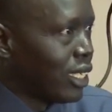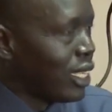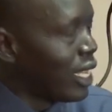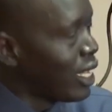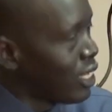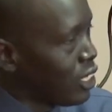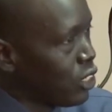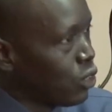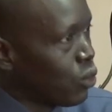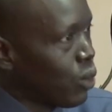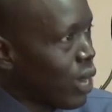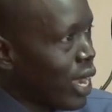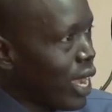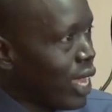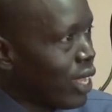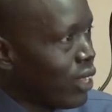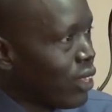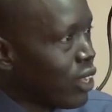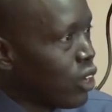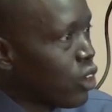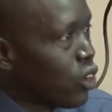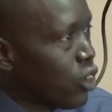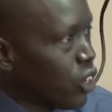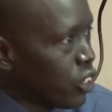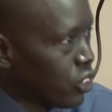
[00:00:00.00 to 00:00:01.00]
That is why
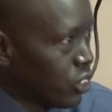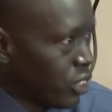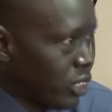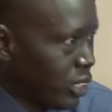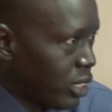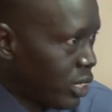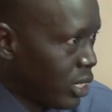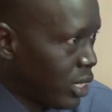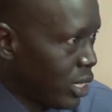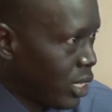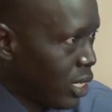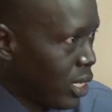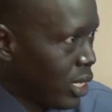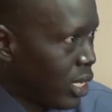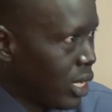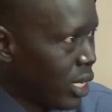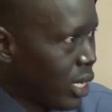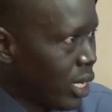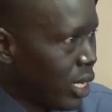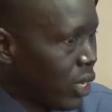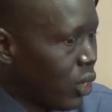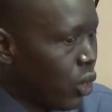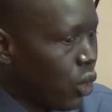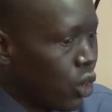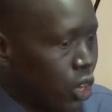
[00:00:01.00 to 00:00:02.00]
the cost
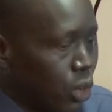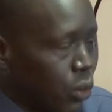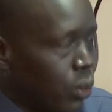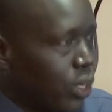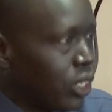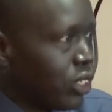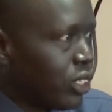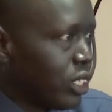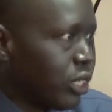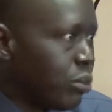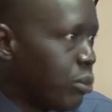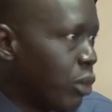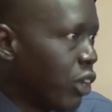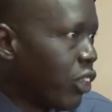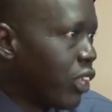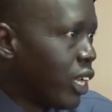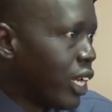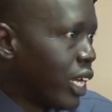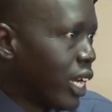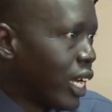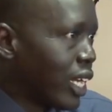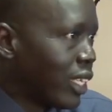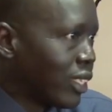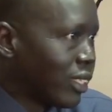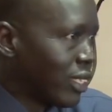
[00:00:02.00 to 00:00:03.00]
always is
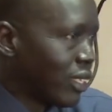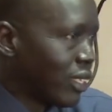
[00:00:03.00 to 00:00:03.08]
bothering us.